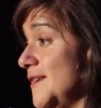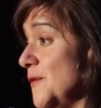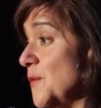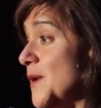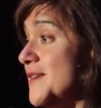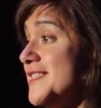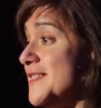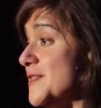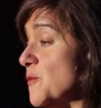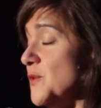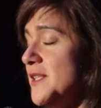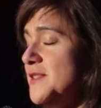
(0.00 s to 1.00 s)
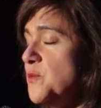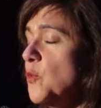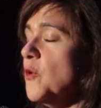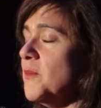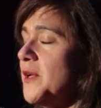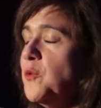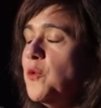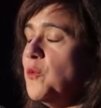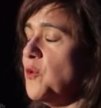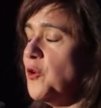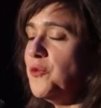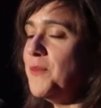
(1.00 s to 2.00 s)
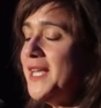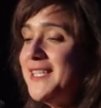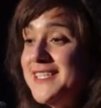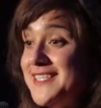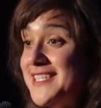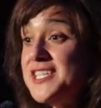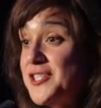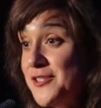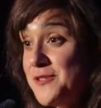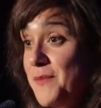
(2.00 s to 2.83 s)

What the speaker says: Where is this woman who could make decisions